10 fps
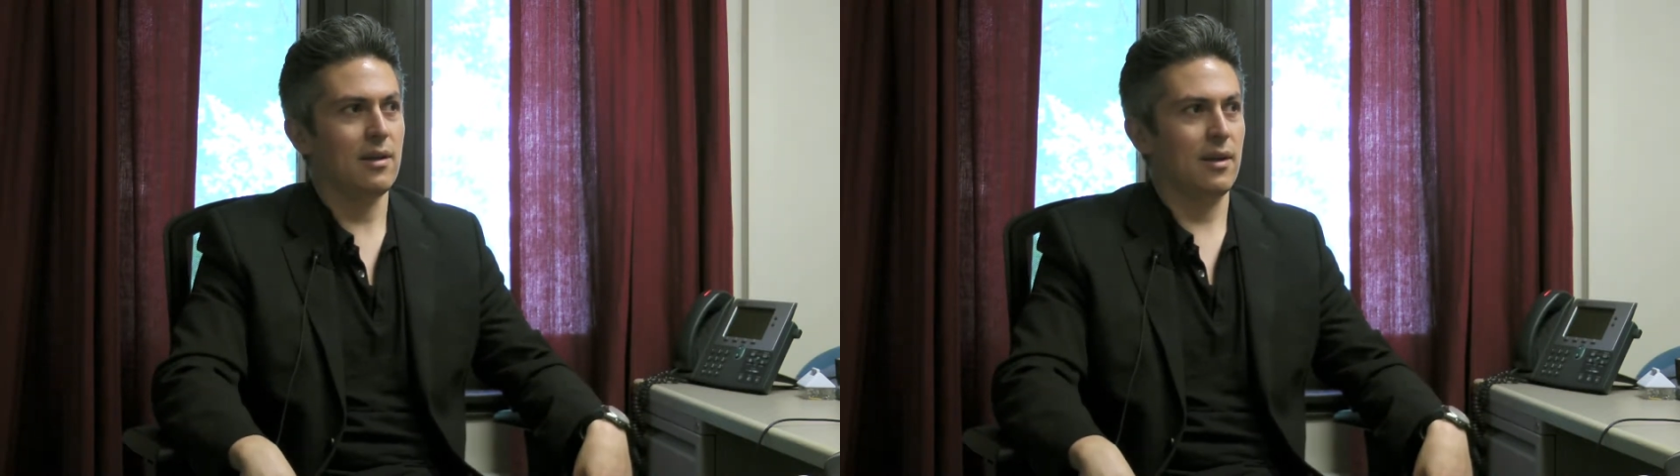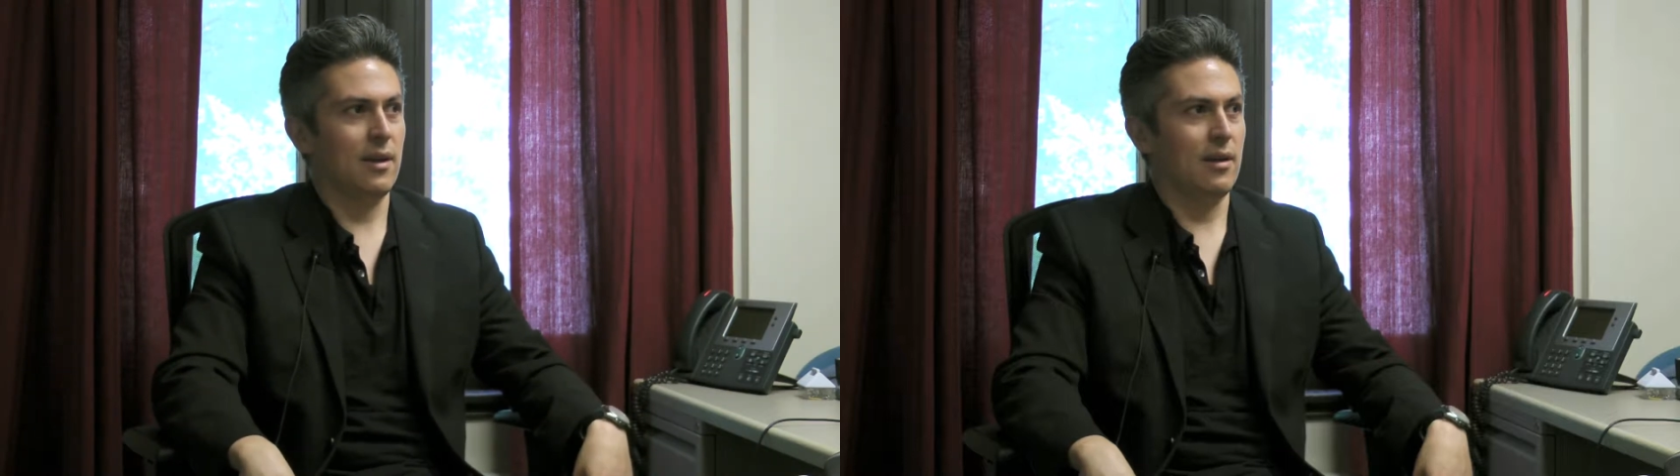
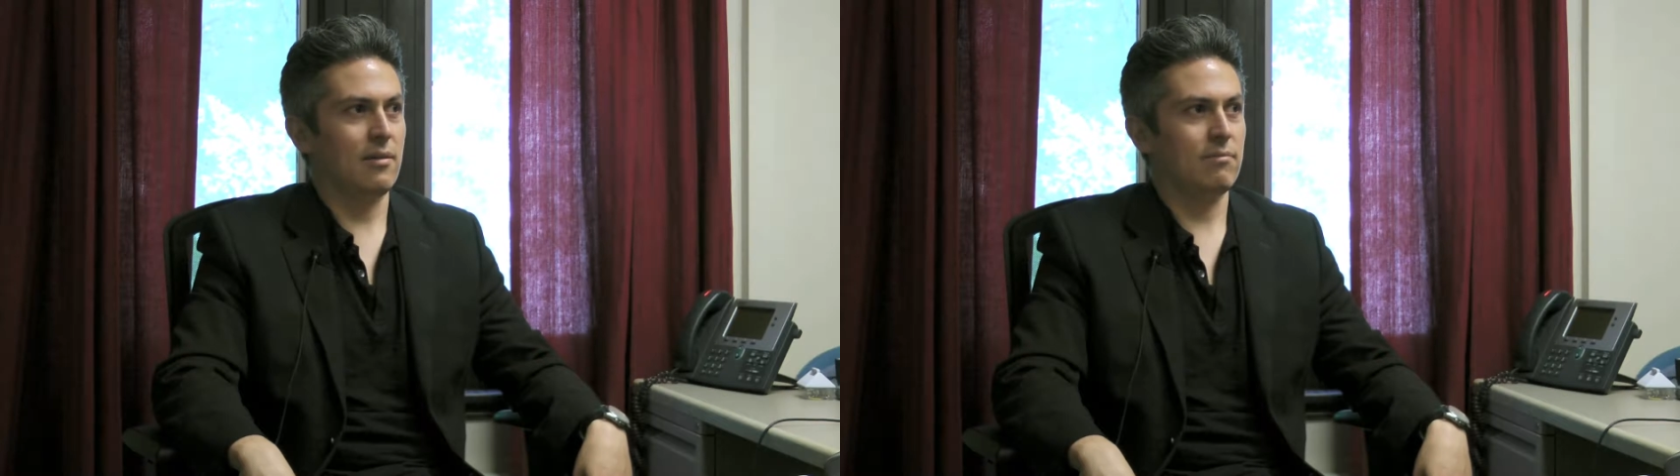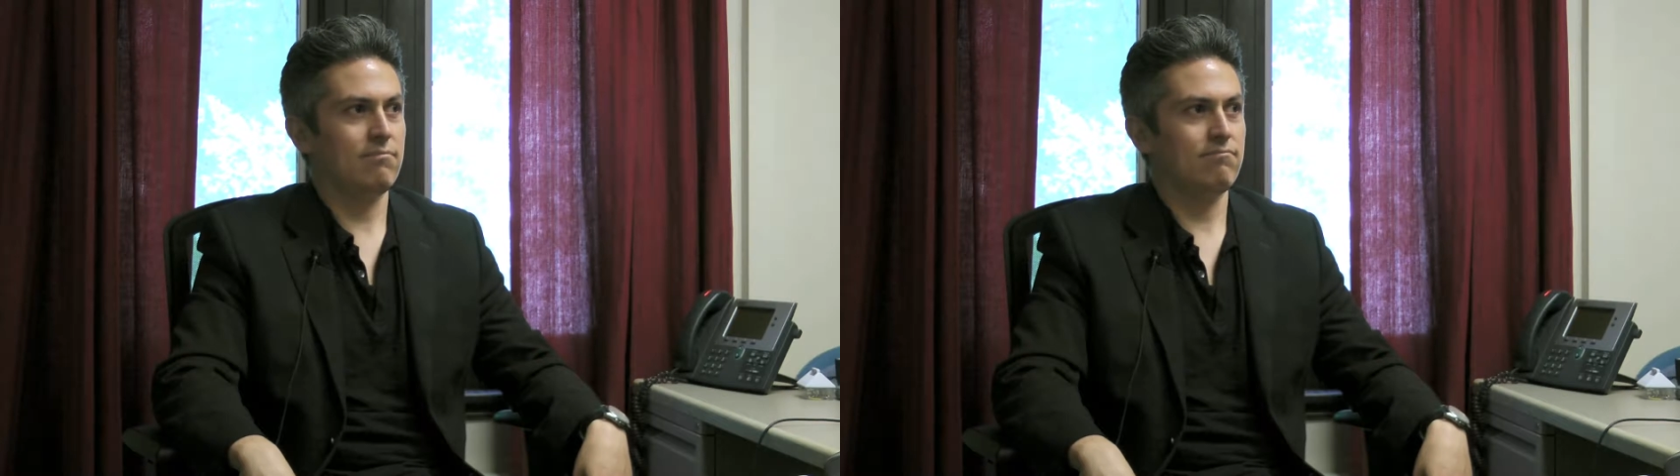a
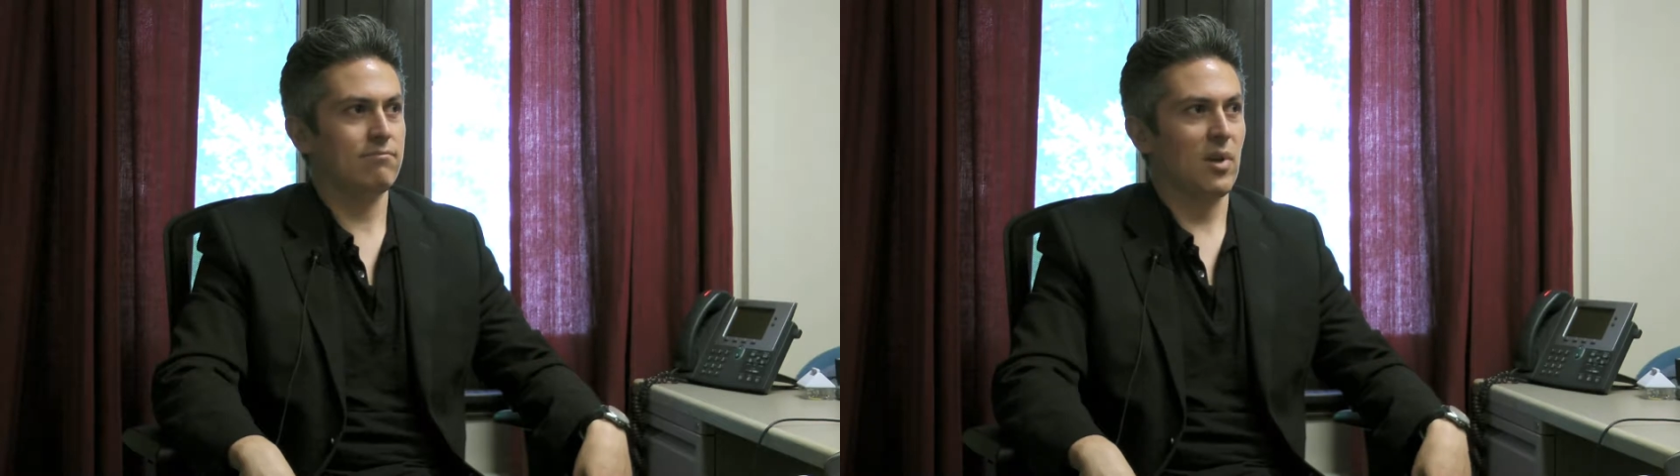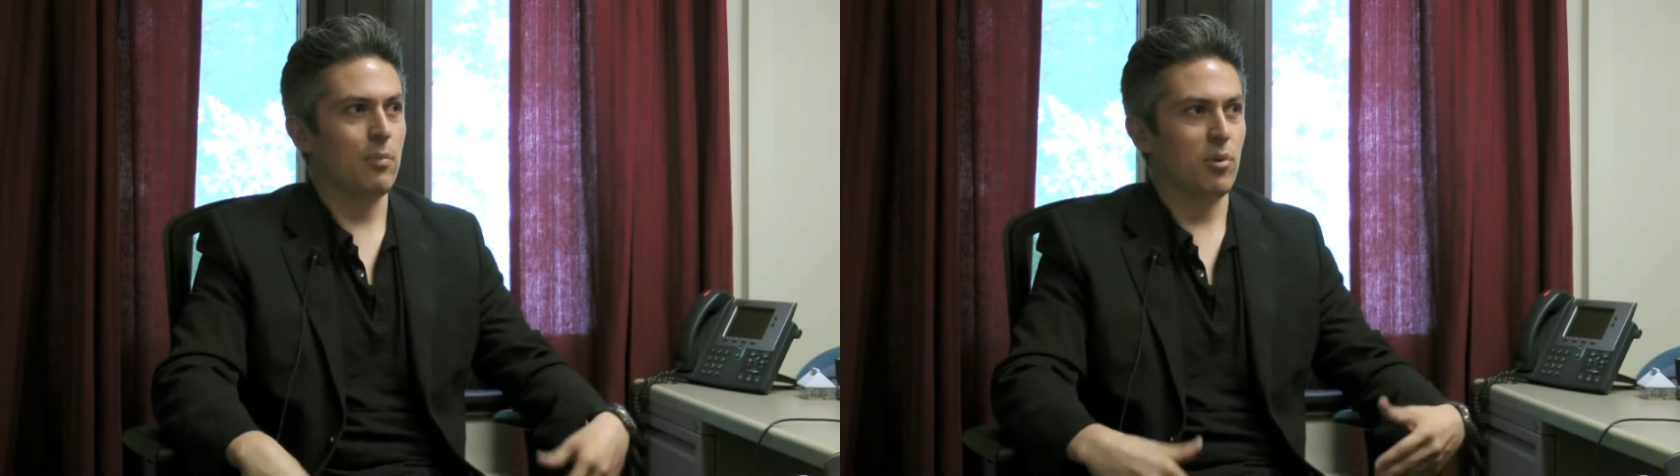
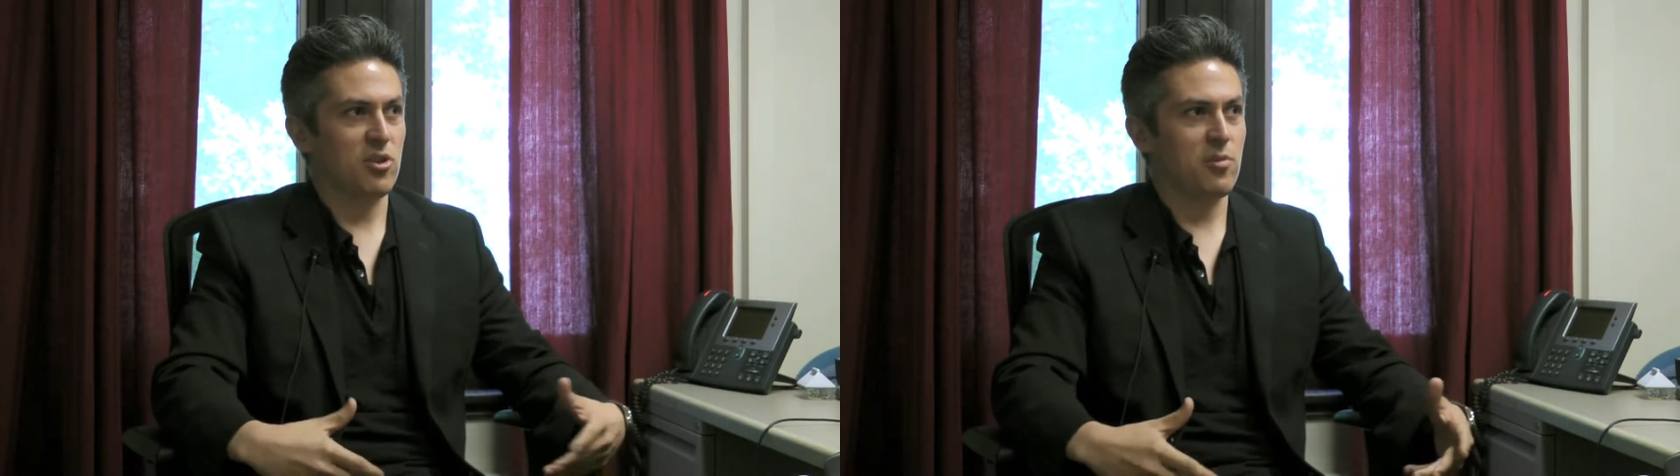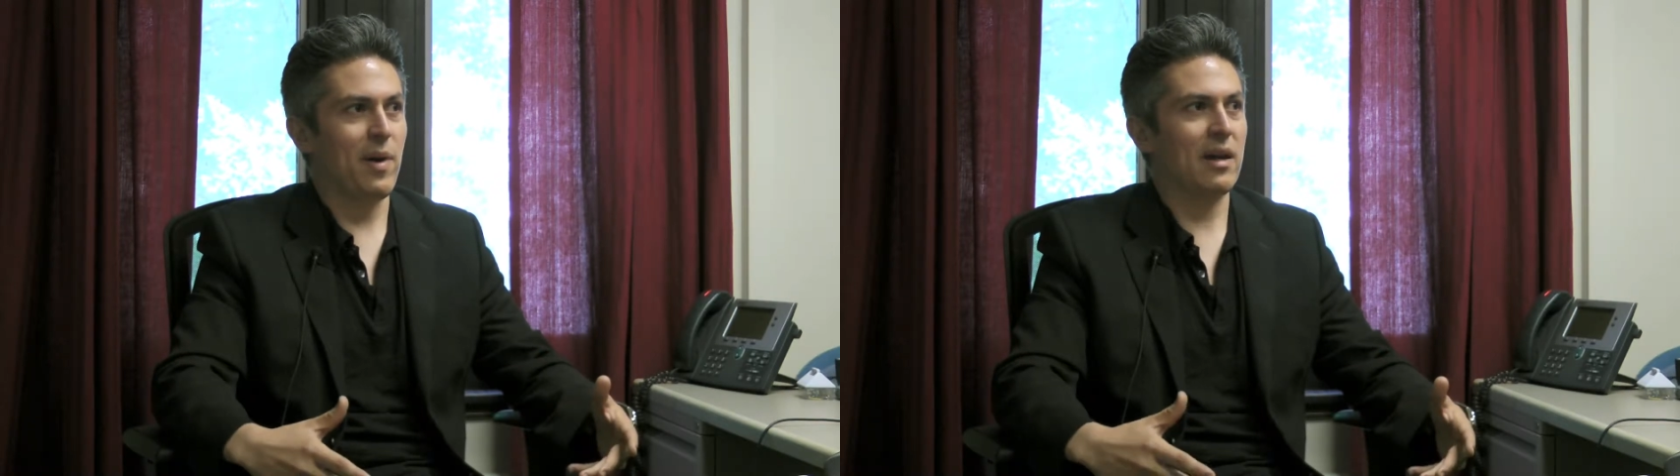
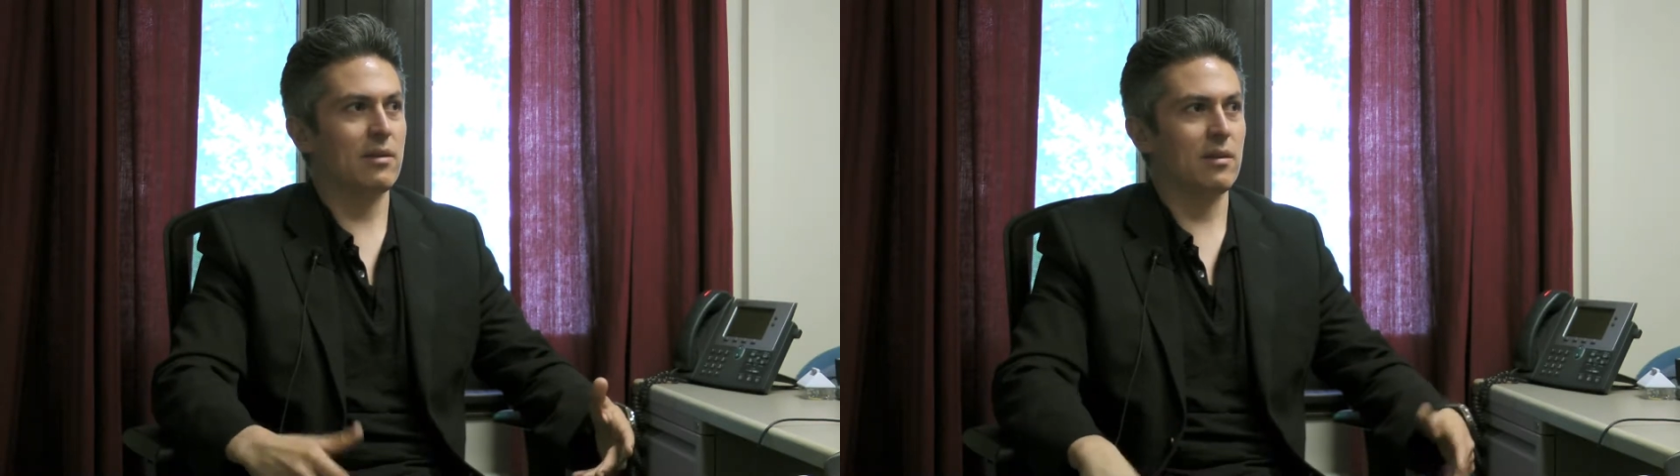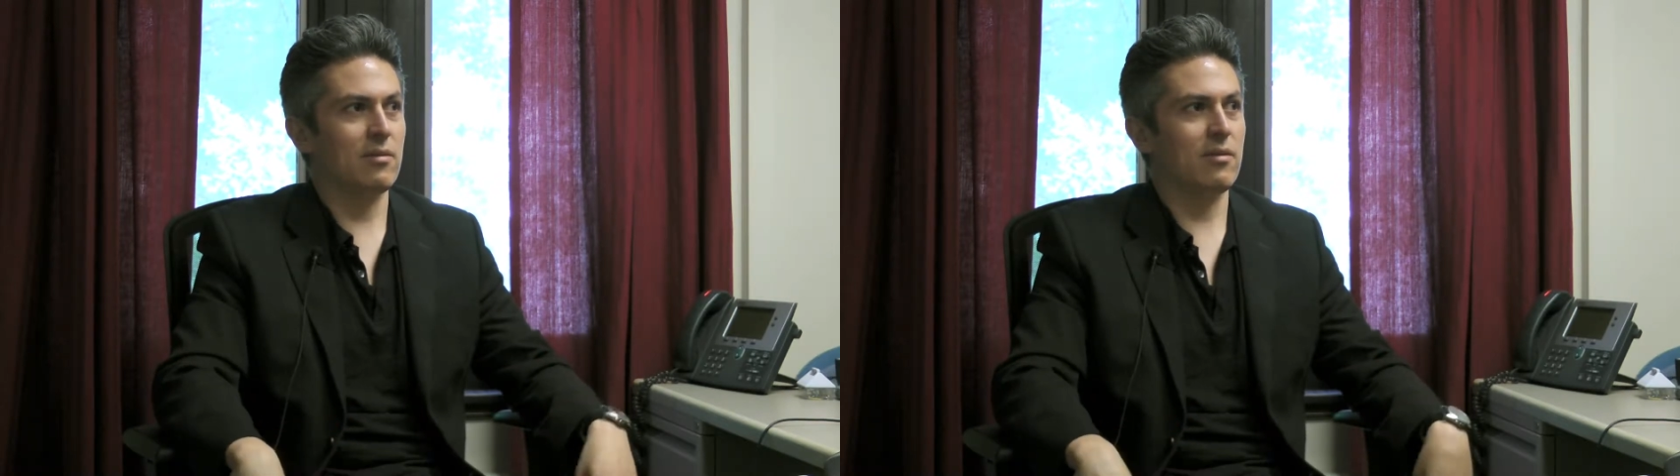
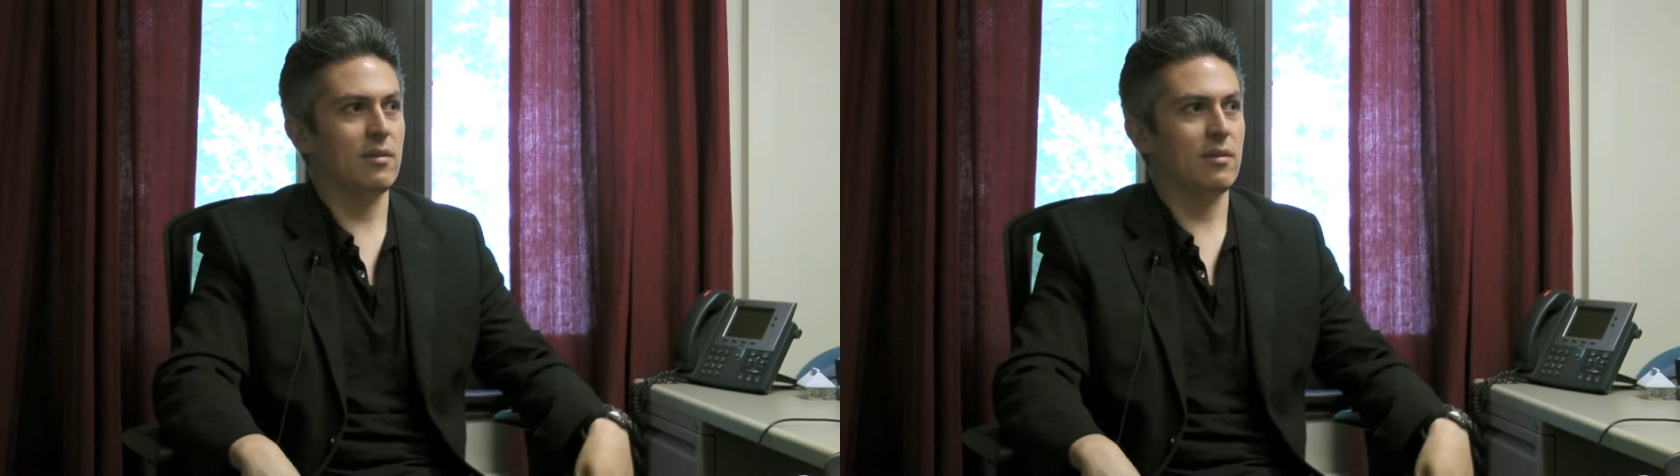perspective